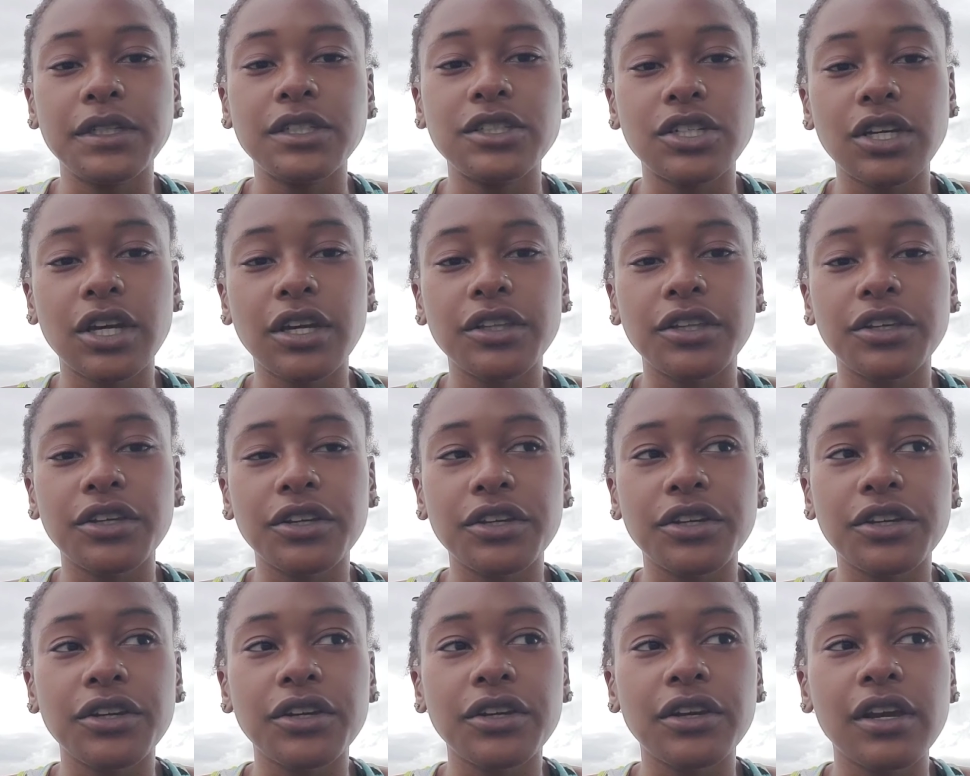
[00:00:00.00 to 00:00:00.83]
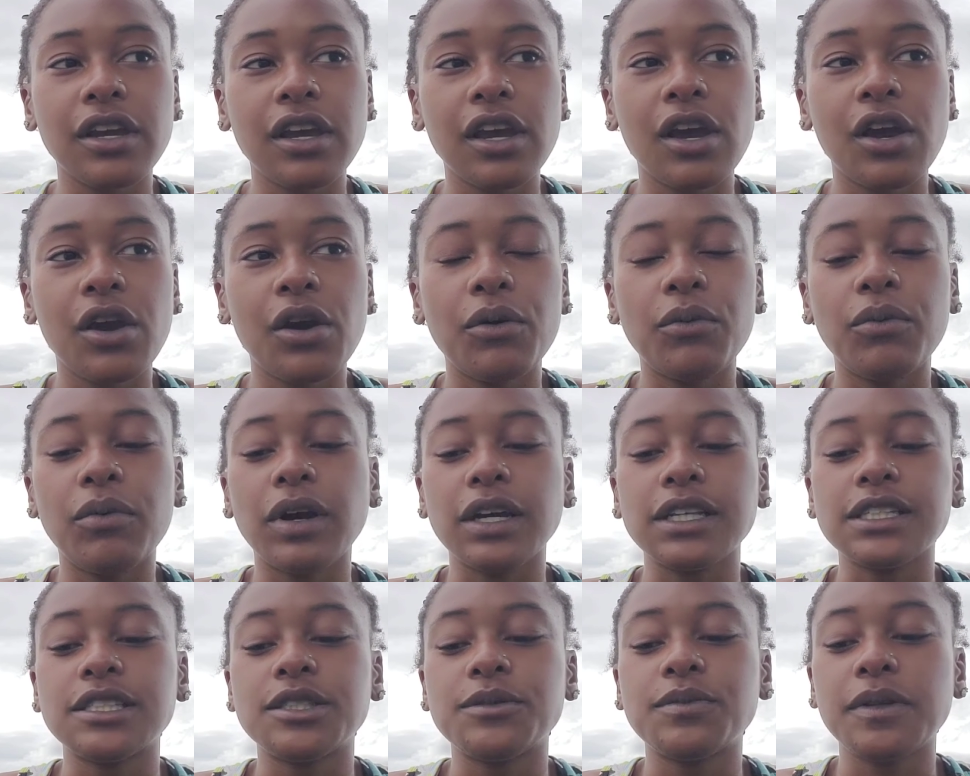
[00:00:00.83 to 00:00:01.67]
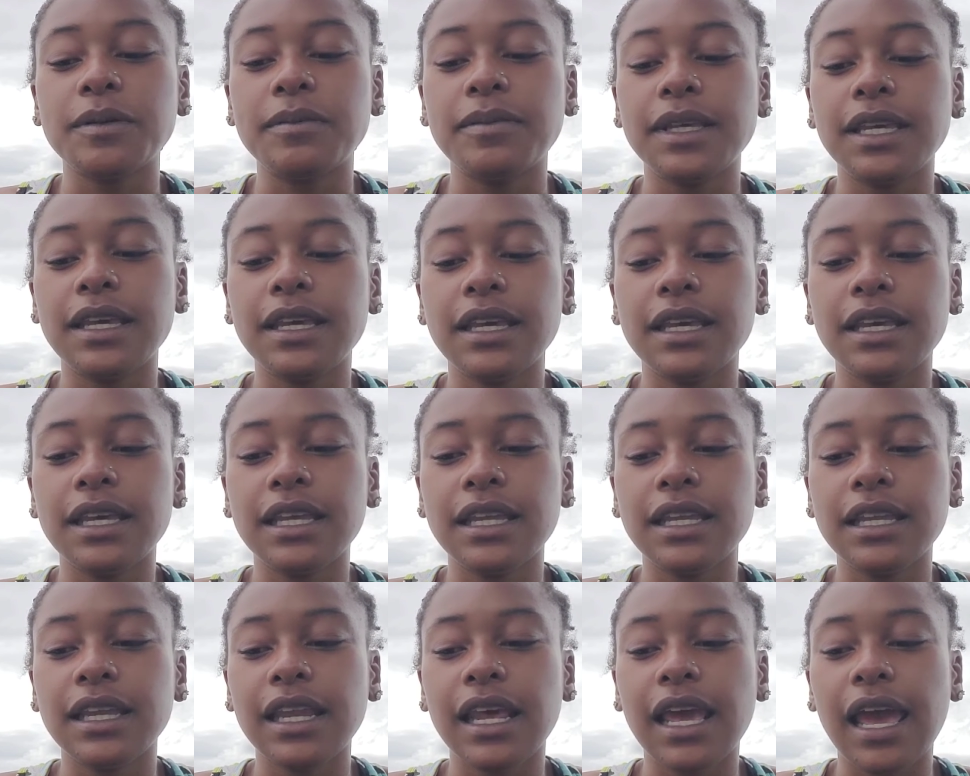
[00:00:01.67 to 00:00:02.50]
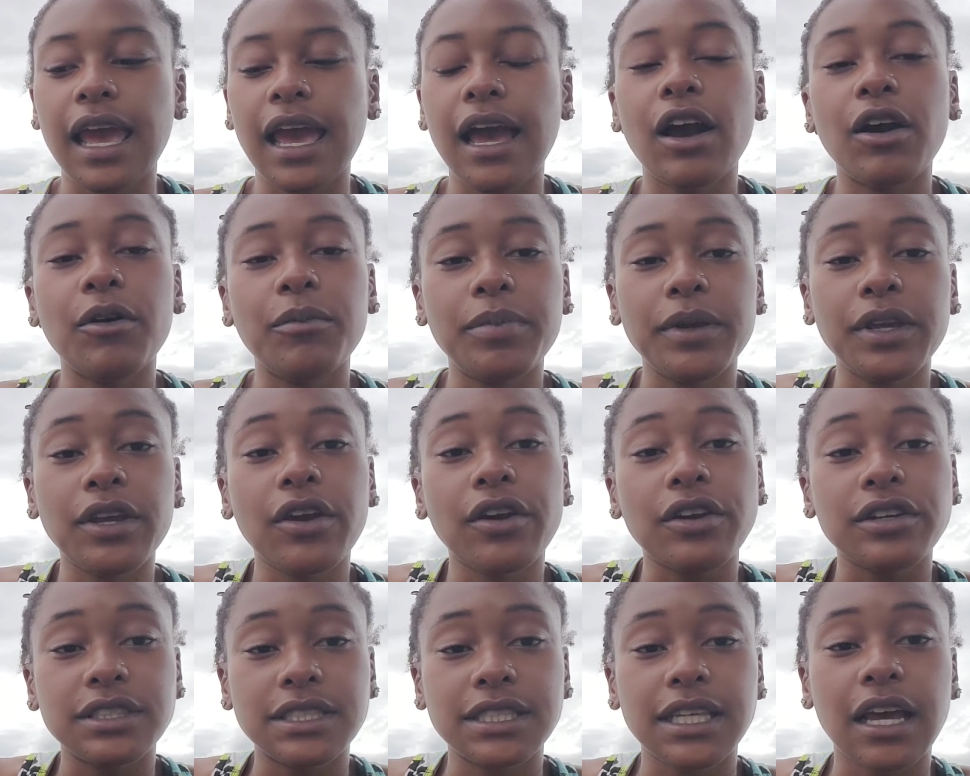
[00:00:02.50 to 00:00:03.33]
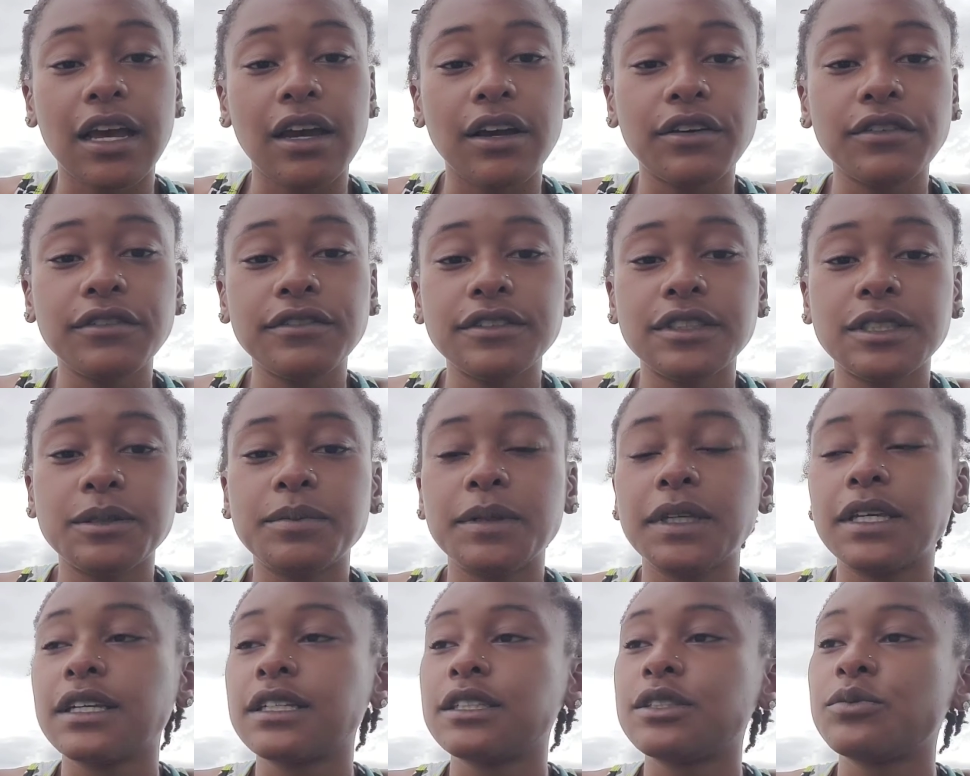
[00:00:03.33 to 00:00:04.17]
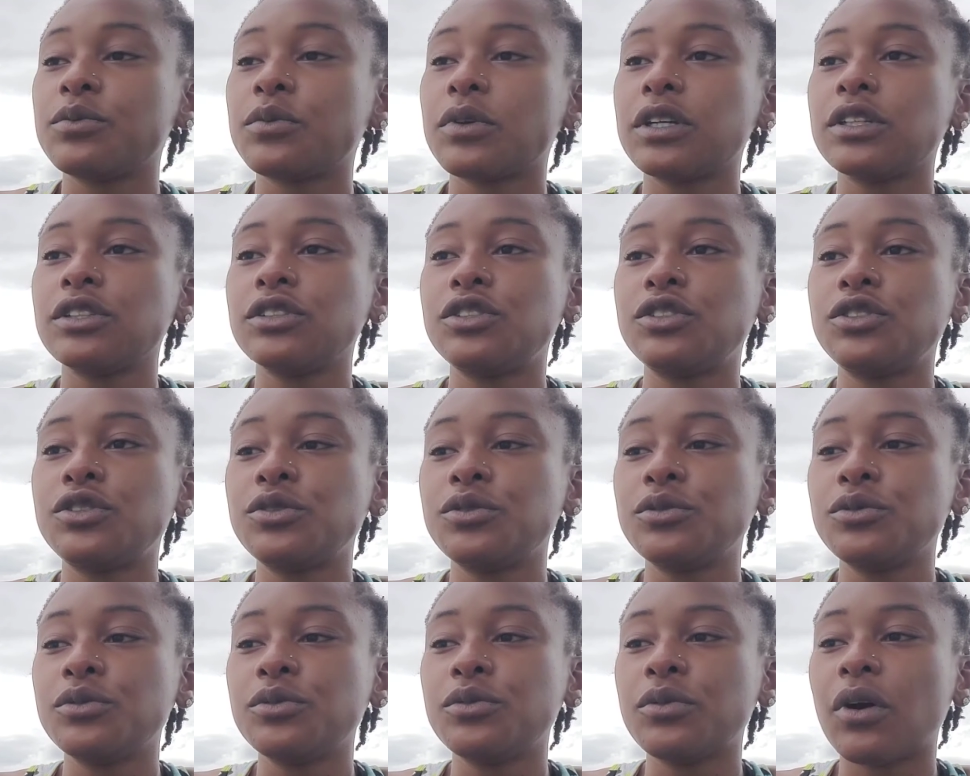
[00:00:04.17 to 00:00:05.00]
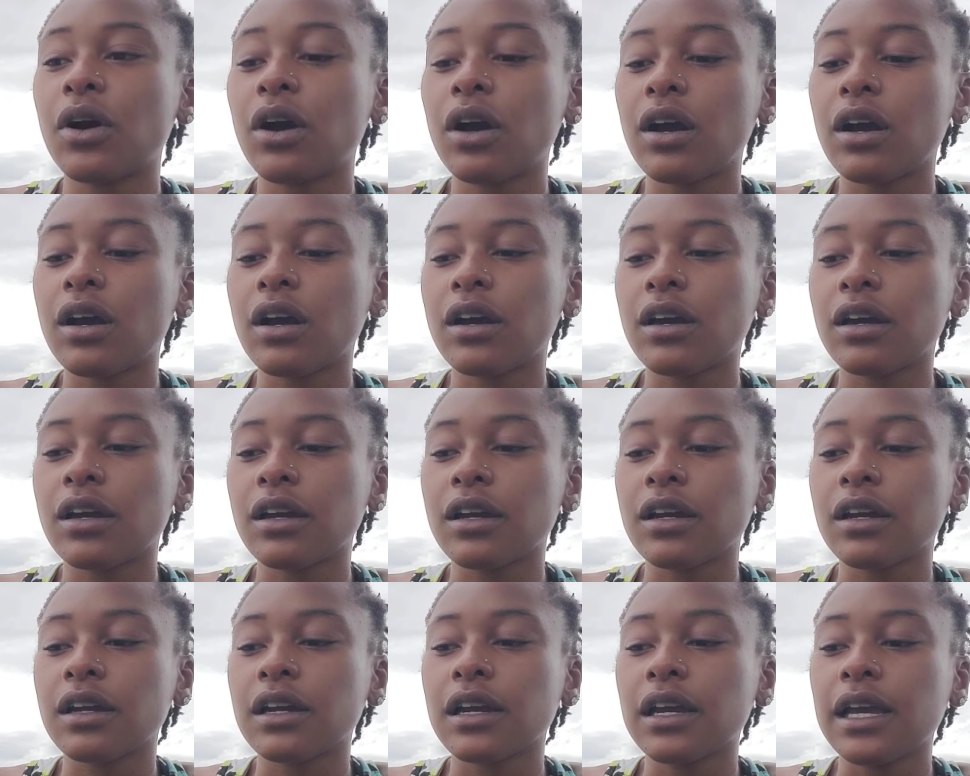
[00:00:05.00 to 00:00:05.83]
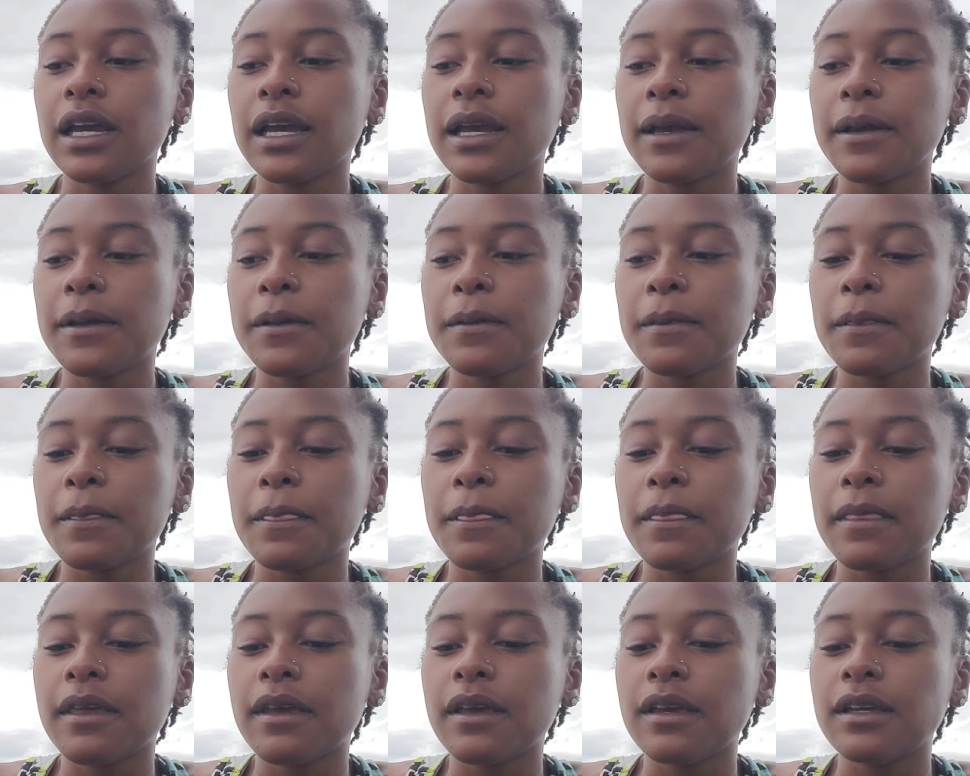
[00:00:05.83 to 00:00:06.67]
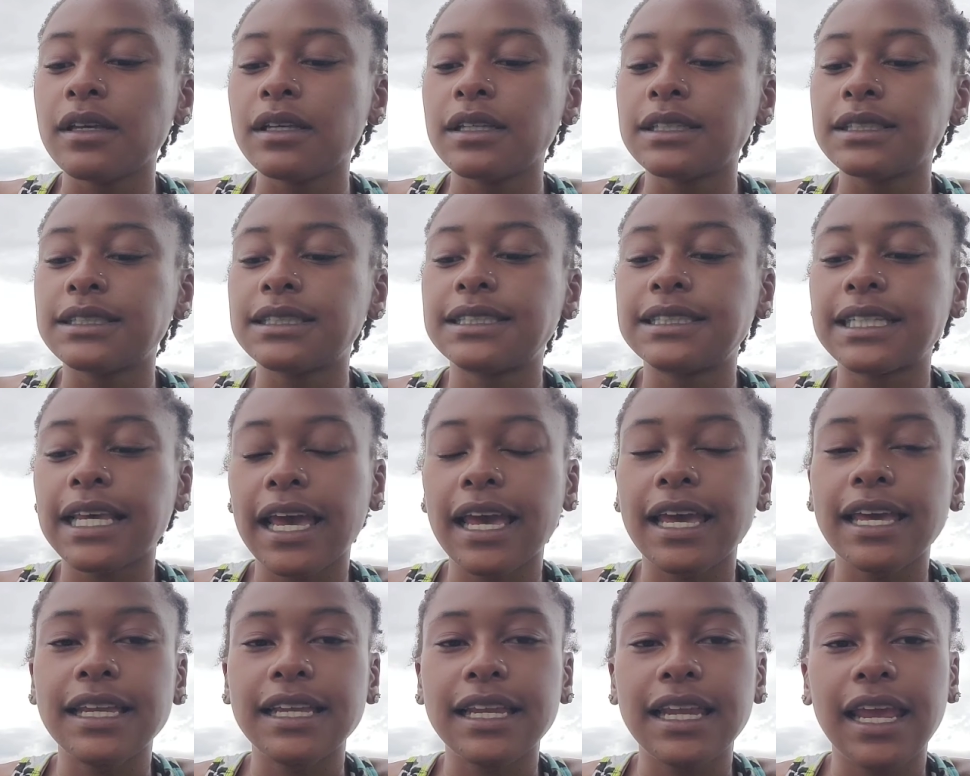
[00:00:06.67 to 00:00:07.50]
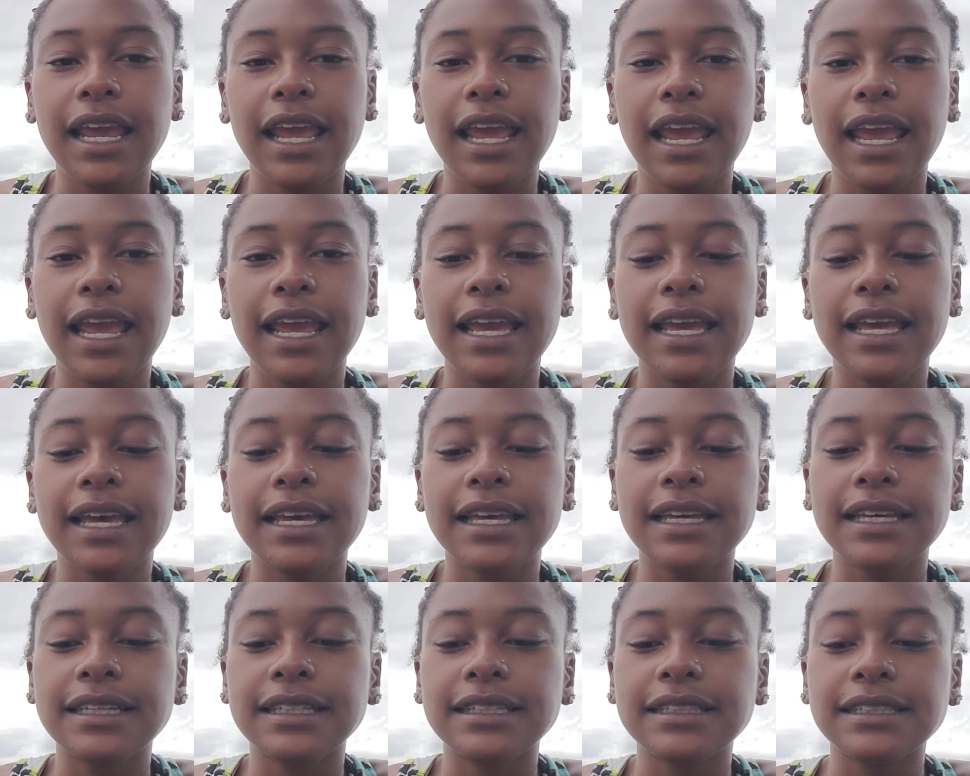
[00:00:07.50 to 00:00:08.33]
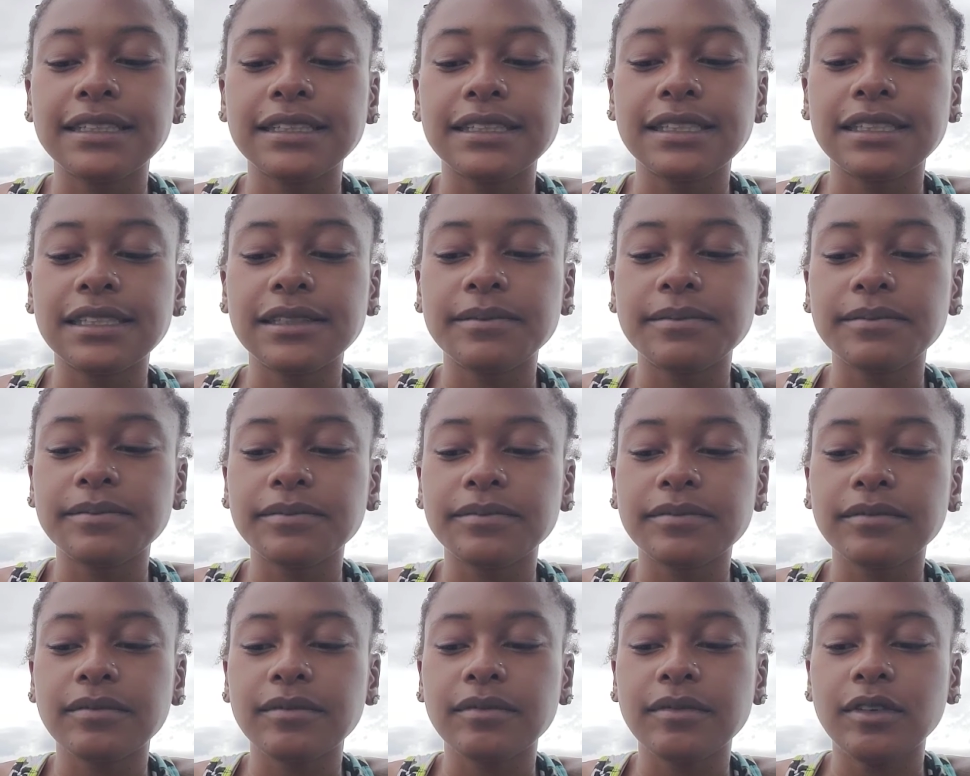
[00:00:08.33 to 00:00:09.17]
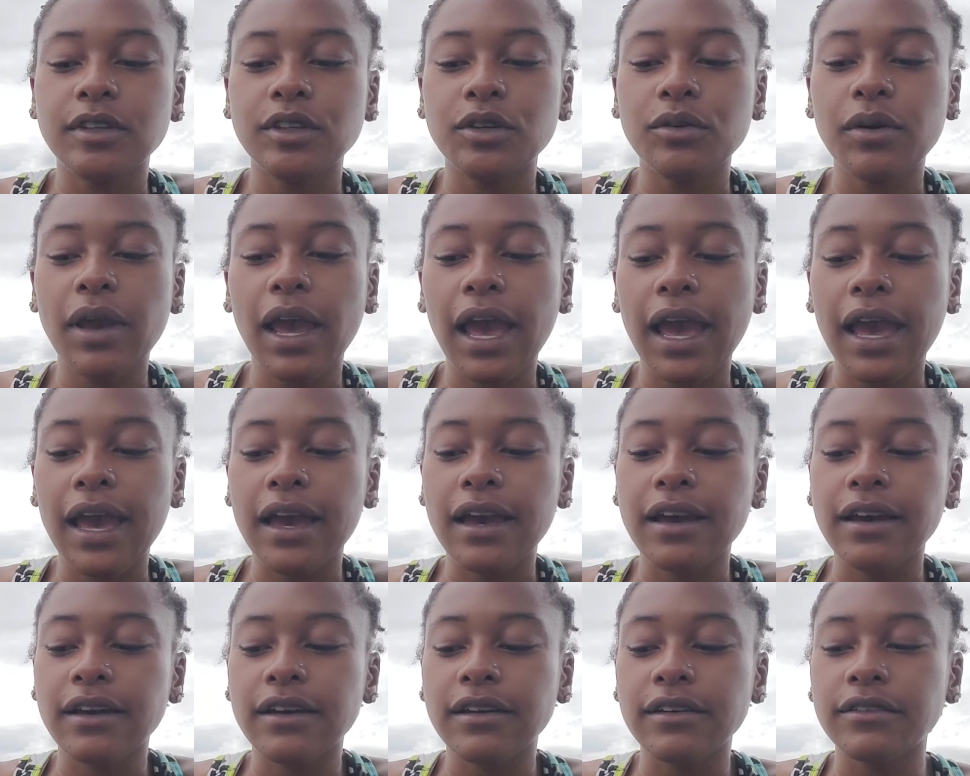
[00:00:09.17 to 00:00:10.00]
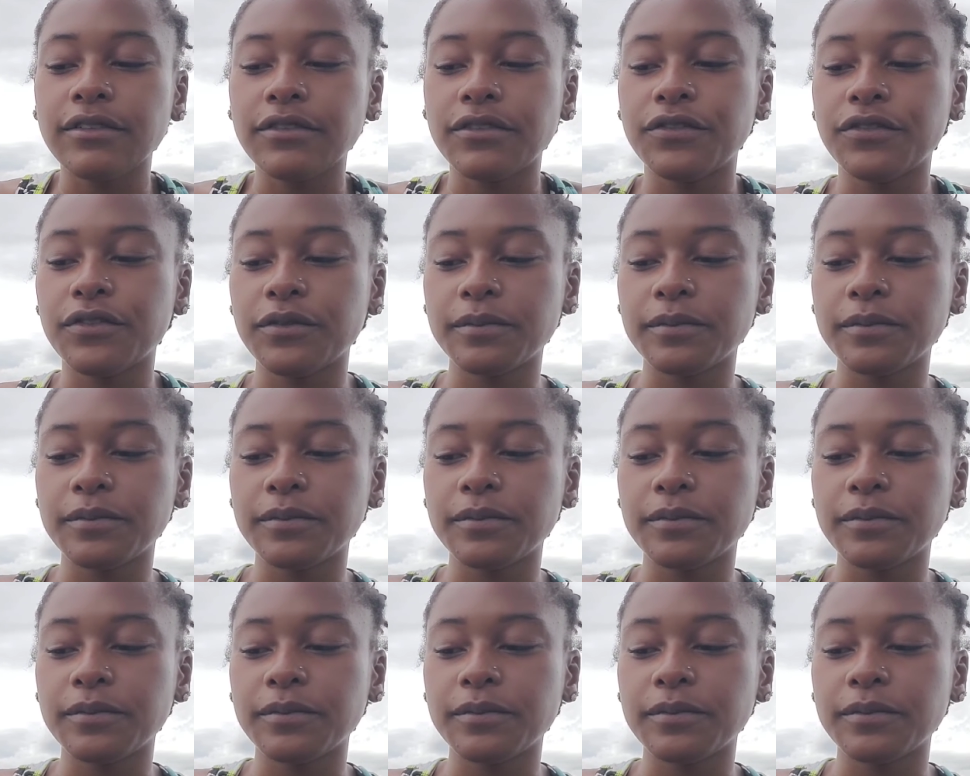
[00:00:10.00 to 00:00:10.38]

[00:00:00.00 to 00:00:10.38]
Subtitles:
each other once we begin helping ourselves, because once you are set and you have